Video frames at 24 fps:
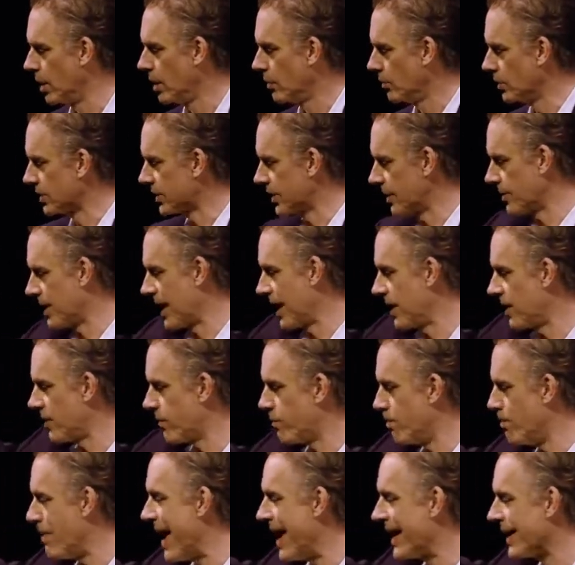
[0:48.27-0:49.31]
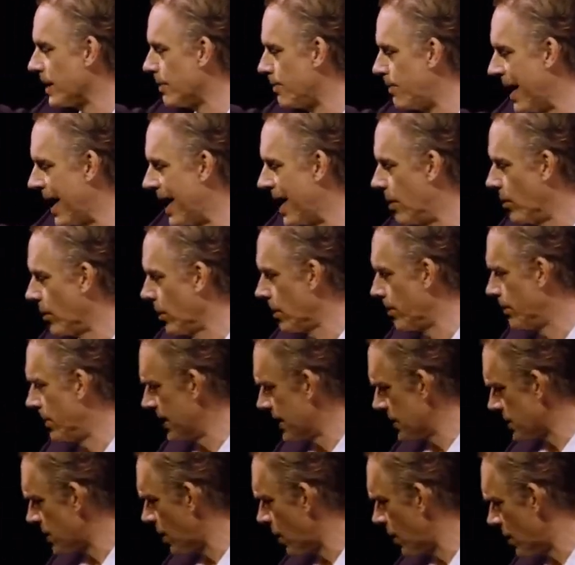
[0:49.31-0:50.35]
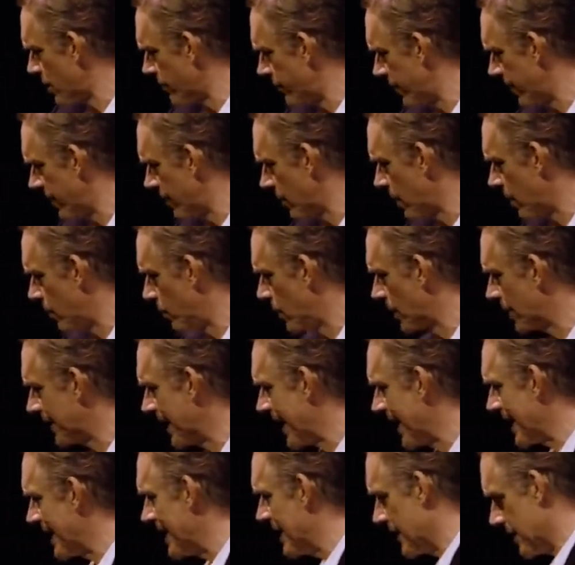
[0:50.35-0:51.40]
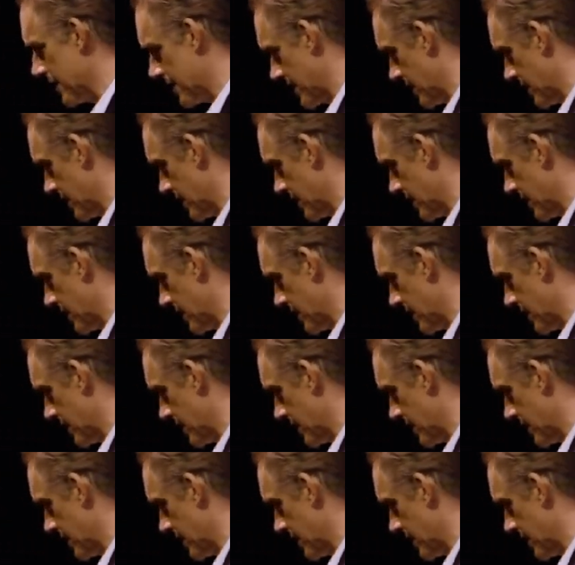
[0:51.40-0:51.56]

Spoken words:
Well, some kind of meta power, but it's hard to figure out what that is,